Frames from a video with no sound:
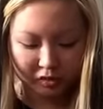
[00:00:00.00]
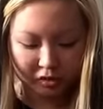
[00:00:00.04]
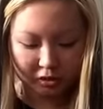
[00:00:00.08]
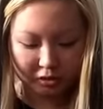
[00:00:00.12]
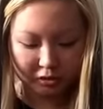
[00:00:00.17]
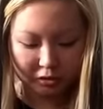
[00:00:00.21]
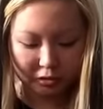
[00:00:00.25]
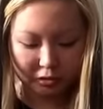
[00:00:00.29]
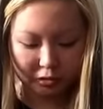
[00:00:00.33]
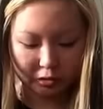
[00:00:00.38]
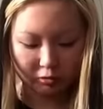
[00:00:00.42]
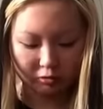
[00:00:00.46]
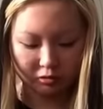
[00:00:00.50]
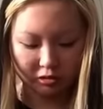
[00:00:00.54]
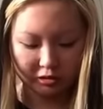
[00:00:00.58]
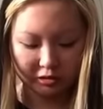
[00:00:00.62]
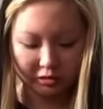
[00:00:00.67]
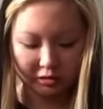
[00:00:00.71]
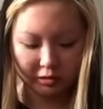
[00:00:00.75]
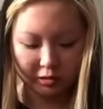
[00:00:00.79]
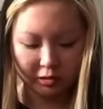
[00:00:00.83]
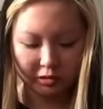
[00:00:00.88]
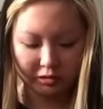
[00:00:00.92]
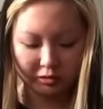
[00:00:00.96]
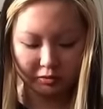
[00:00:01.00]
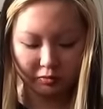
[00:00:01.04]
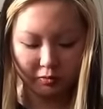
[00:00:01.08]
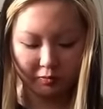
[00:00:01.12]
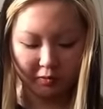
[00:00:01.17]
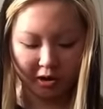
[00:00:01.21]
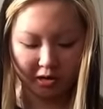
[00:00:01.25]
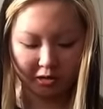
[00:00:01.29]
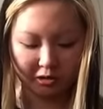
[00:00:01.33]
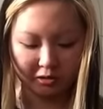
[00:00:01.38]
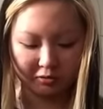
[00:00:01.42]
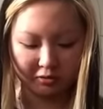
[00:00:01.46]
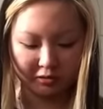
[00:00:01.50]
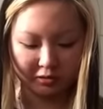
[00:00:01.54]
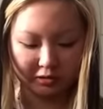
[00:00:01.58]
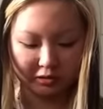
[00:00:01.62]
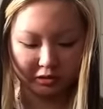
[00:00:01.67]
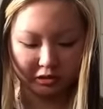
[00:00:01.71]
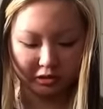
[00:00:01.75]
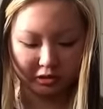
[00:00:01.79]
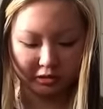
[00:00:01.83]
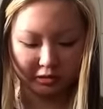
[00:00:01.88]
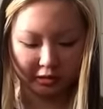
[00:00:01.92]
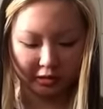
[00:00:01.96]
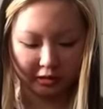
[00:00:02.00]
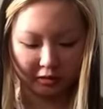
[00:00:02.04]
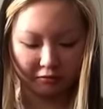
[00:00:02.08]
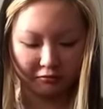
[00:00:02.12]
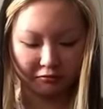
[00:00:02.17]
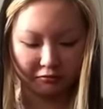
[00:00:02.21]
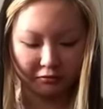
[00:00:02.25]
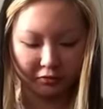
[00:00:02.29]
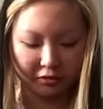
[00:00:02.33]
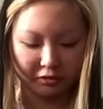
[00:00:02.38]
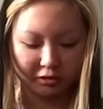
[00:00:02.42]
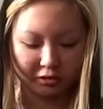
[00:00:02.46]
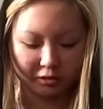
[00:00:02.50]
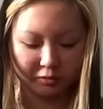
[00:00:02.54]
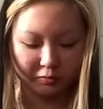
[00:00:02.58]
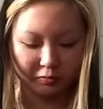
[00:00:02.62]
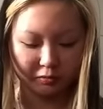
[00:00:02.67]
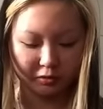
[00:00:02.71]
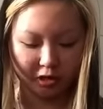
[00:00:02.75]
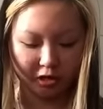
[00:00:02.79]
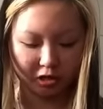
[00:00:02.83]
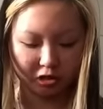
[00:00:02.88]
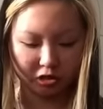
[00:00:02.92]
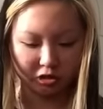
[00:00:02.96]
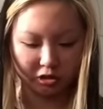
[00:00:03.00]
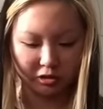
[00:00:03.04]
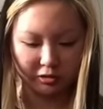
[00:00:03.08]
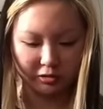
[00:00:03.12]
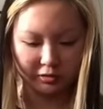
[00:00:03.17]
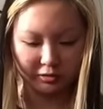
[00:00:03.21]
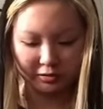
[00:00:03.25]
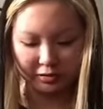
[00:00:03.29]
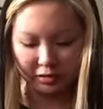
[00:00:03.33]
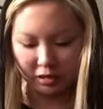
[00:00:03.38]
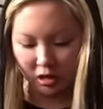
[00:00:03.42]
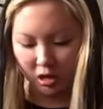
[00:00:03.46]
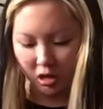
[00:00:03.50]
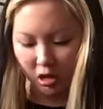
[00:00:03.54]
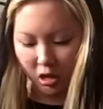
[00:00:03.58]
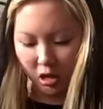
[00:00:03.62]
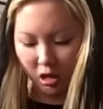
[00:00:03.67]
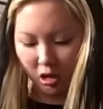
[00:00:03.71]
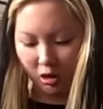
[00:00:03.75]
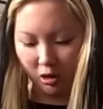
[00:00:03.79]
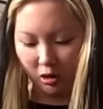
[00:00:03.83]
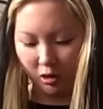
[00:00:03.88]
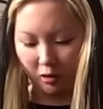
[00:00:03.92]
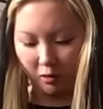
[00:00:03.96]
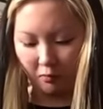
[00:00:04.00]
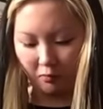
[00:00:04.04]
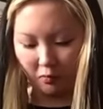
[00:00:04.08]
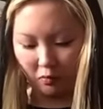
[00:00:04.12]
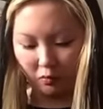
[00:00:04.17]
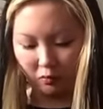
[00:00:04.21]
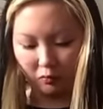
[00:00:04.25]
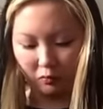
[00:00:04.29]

So just as a reminder, this is just like a first impressions, how